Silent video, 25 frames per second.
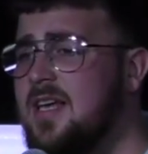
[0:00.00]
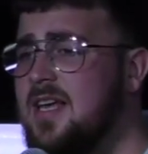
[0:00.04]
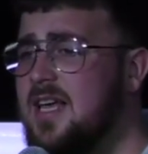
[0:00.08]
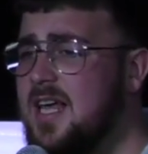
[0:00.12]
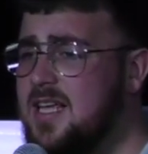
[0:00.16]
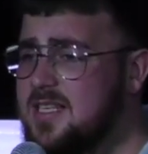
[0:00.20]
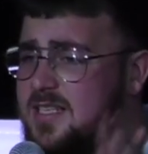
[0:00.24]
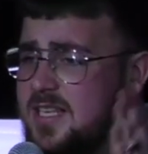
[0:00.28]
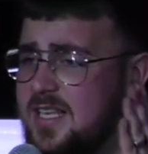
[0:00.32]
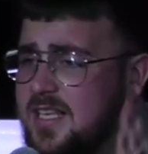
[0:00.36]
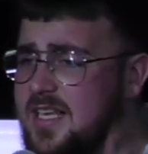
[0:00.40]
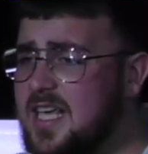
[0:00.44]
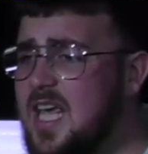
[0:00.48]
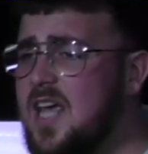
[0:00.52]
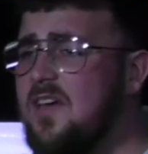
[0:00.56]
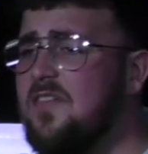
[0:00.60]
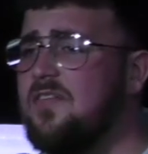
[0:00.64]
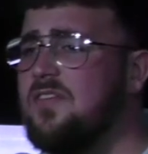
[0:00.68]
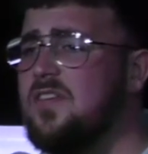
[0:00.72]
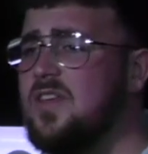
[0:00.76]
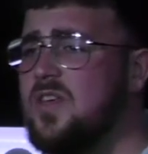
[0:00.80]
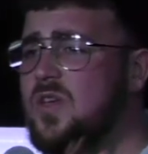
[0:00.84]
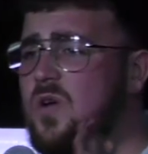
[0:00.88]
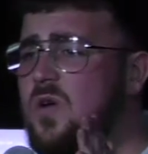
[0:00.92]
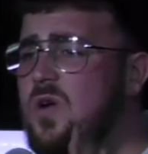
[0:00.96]
is the
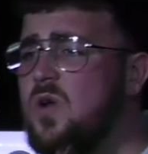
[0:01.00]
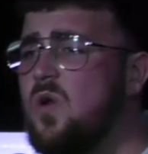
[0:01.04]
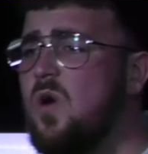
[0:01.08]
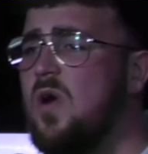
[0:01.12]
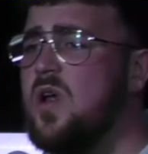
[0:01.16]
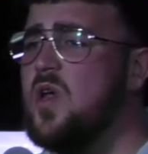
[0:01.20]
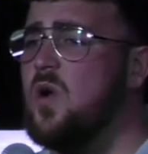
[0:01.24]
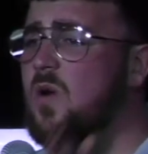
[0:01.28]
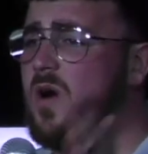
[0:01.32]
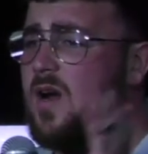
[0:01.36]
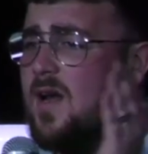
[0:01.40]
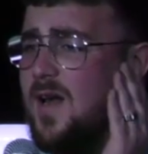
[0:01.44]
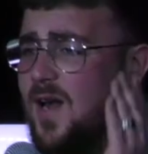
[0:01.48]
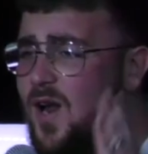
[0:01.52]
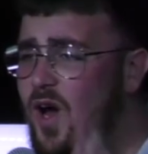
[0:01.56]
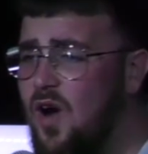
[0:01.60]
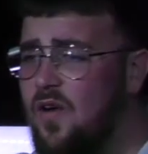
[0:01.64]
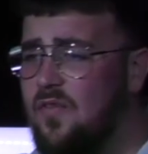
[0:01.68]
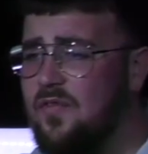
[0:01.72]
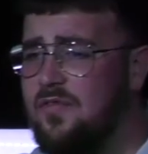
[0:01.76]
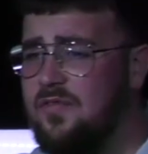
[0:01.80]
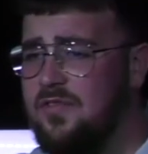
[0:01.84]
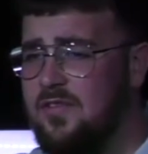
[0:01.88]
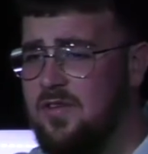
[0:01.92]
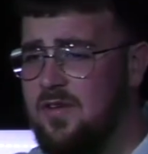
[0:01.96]
gift that you know you are
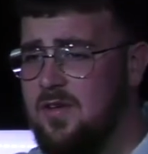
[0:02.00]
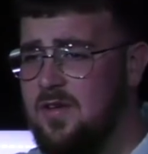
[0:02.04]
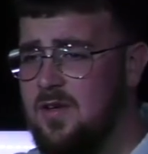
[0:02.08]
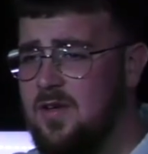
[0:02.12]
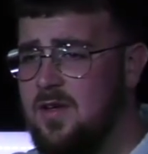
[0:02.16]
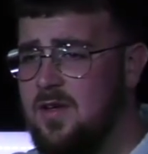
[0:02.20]
loved